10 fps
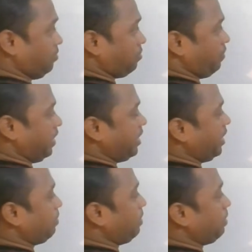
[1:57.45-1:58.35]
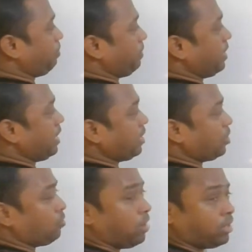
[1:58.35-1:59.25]
variable, P and
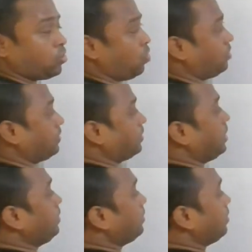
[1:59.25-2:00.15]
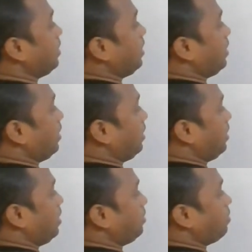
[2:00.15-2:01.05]
Q are constants.
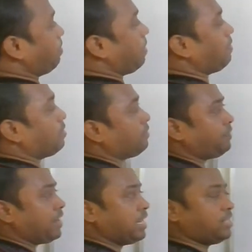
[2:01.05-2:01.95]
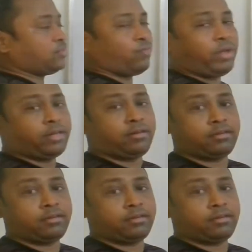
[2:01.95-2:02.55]
Here the power of n is 1,